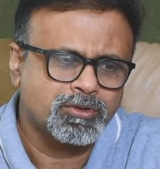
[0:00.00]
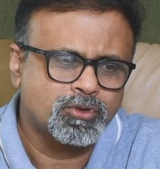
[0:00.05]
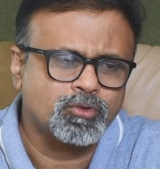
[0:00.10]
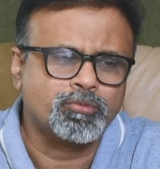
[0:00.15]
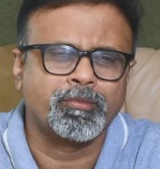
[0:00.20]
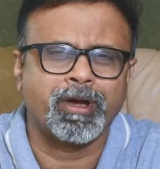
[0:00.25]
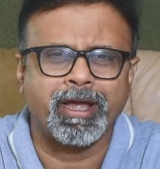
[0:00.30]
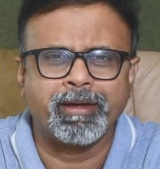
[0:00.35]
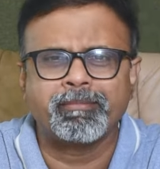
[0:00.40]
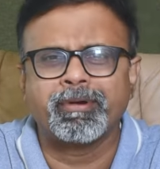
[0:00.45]
To
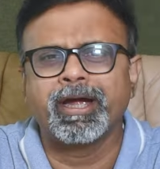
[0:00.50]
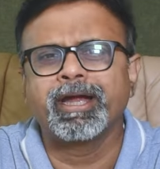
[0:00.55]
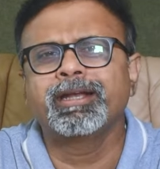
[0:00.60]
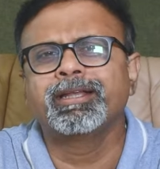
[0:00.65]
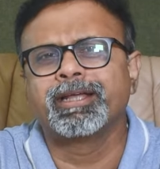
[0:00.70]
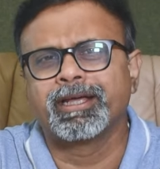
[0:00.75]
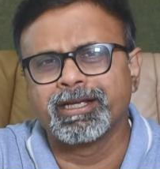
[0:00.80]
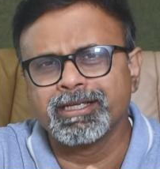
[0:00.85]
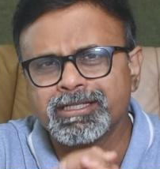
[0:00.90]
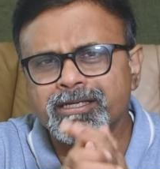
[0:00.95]
my
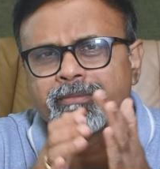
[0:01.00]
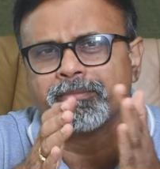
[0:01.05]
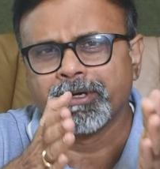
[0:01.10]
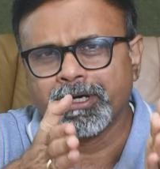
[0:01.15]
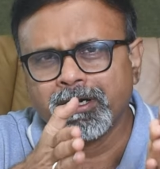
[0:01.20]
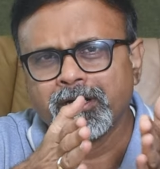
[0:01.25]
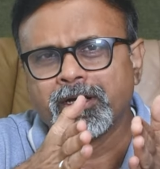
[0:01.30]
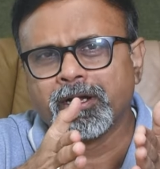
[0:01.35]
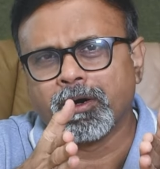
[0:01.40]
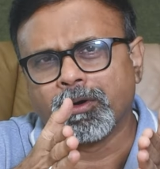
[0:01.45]
mind, there is a
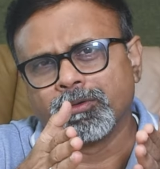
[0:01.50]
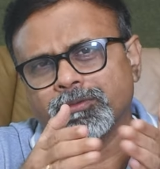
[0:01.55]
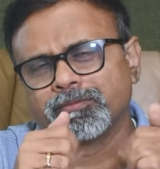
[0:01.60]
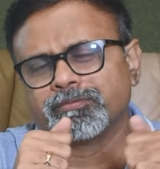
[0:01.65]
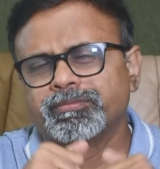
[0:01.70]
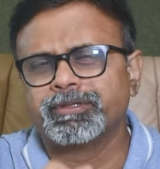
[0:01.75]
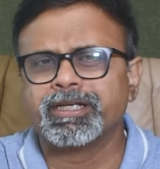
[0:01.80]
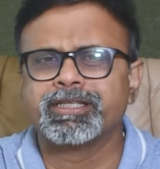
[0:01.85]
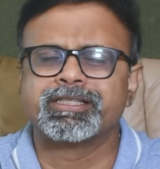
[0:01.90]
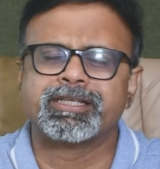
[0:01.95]
middle ground.
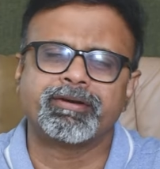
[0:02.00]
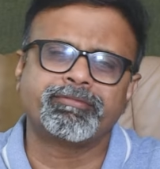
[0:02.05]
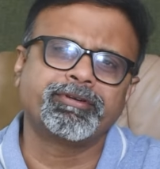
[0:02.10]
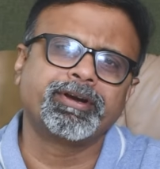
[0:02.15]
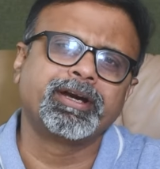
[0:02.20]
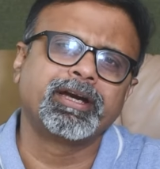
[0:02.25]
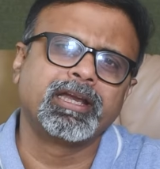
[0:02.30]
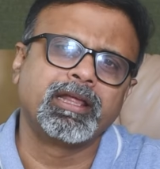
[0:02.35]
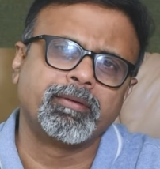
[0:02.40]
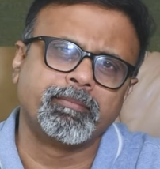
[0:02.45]
There's
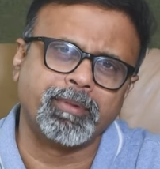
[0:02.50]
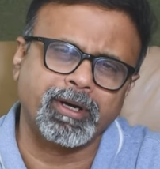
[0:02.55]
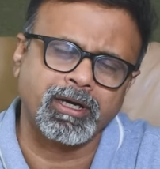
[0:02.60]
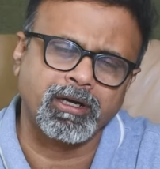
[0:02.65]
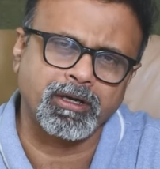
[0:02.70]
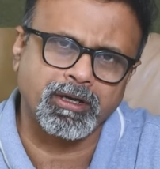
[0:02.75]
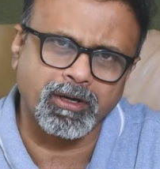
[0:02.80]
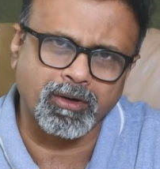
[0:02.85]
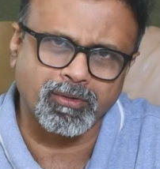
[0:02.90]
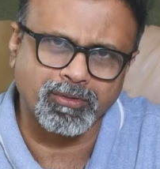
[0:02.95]
definitely a
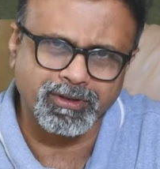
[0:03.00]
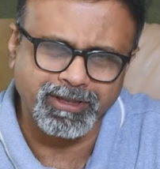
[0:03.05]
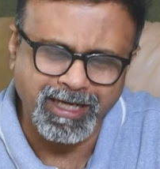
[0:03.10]
middle ground.